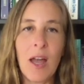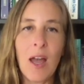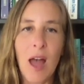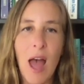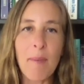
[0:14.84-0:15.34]

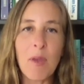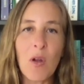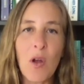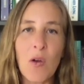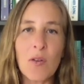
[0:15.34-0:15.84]
I'm your
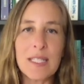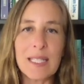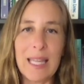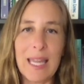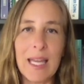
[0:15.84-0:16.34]
host,
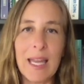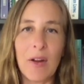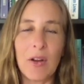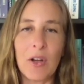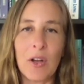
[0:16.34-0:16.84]
Leah
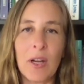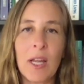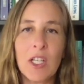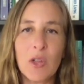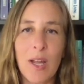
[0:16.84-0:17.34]
Gertner,
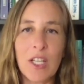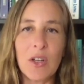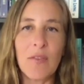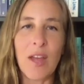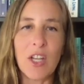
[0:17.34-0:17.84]
Director of
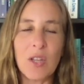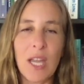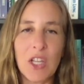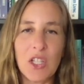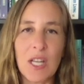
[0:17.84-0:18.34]

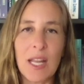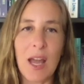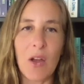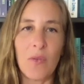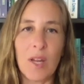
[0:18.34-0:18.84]
Education and
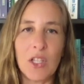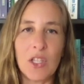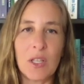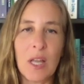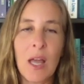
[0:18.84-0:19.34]
Outreach.
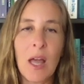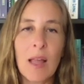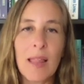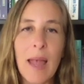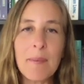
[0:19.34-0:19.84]

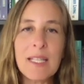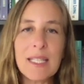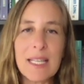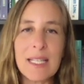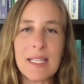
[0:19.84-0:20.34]
Lyme disease
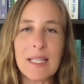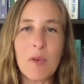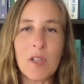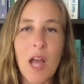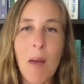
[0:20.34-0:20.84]
is the most
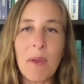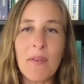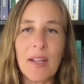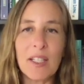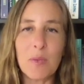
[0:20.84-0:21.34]
common
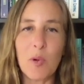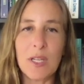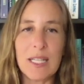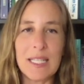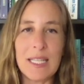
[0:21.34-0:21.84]
vector-borne
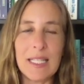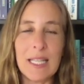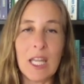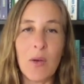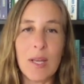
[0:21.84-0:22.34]
disease in the
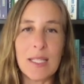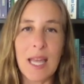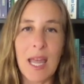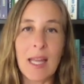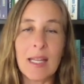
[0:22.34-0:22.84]
USA
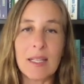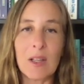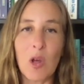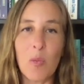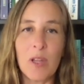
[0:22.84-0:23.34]
and is a
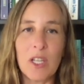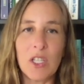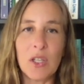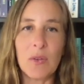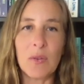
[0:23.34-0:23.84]
global issue.